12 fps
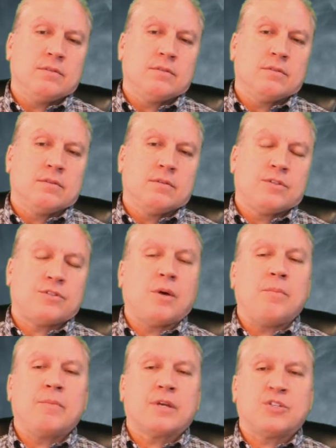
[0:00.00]

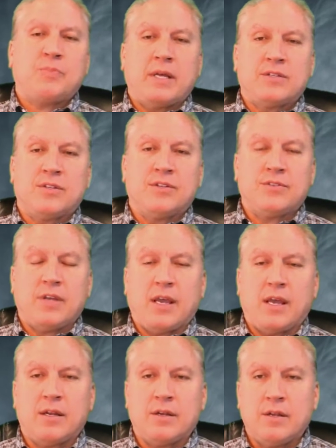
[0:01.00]
some expenses
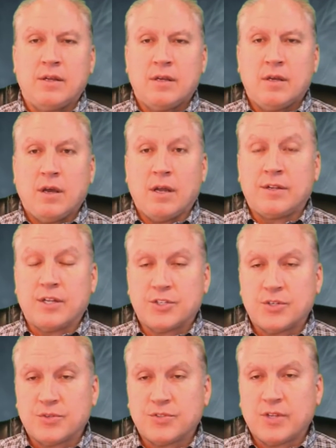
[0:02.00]
and
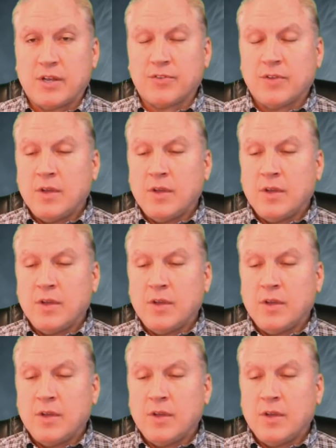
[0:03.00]
additional sales.